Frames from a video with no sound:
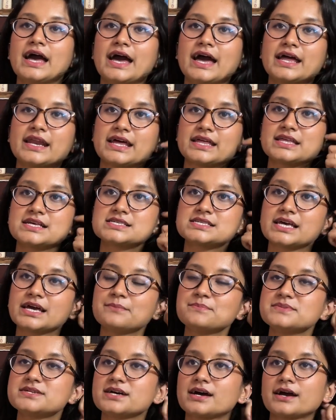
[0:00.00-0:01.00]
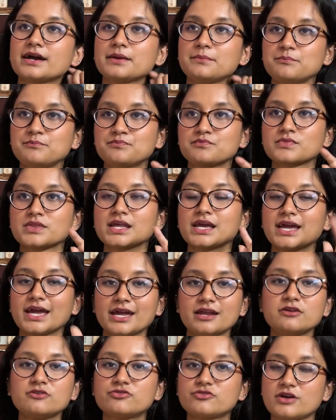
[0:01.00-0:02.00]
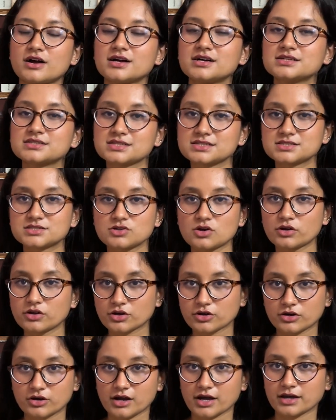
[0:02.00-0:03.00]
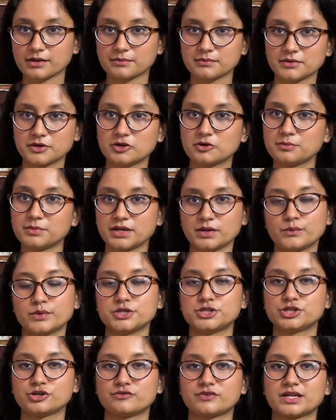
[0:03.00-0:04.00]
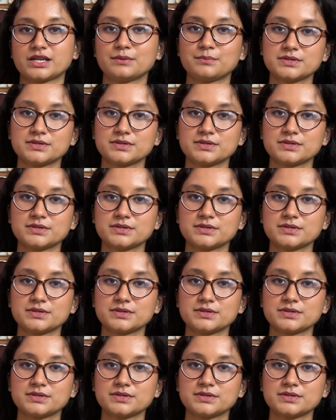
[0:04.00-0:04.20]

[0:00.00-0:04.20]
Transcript: And at the same time, in France, it's not a crime, being with Giovanni.